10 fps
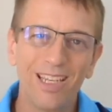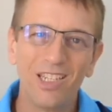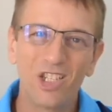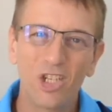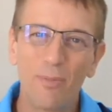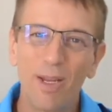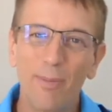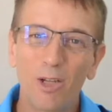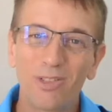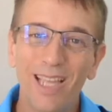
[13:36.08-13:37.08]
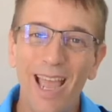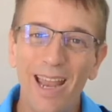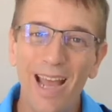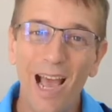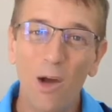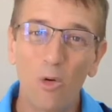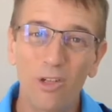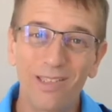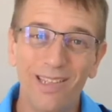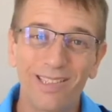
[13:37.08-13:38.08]
Should be about 10
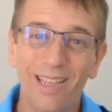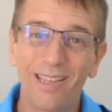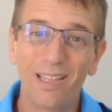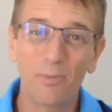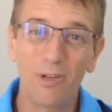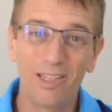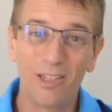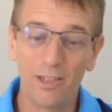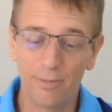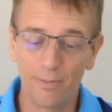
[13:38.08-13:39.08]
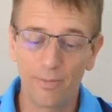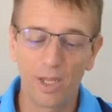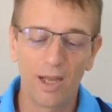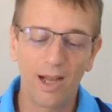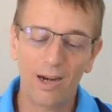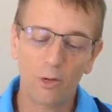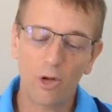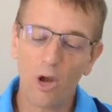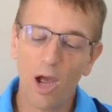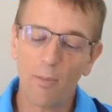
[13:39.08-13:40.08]
hours, they said. That's pretty good. I don't
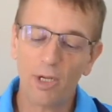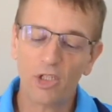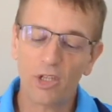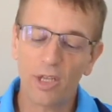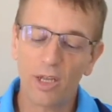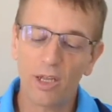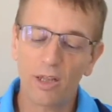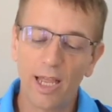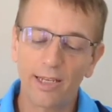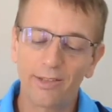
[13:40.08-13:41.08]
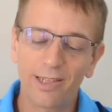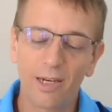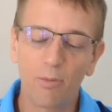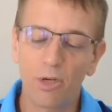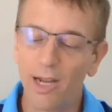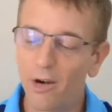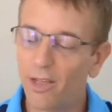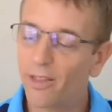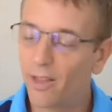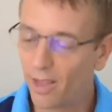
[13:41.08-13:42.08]
know how much the light is going to put
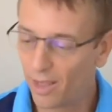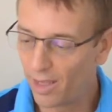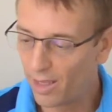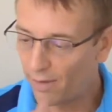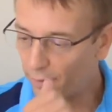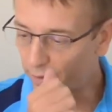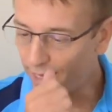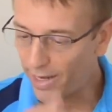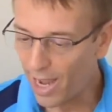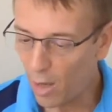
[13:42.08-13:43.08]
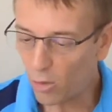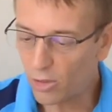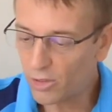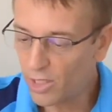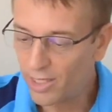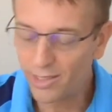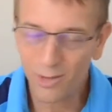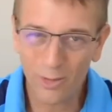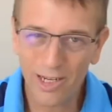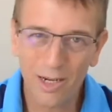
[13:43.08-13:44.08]
out for 10 hours. It's
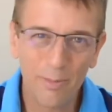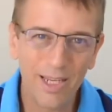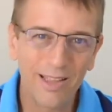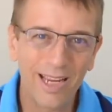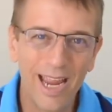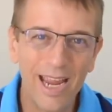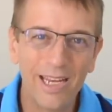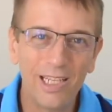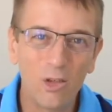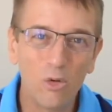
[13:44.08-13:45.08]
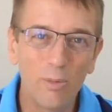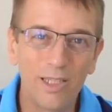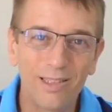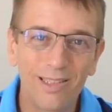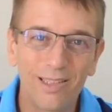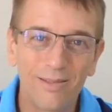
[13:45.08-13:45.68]
only going to be like 80 lumens.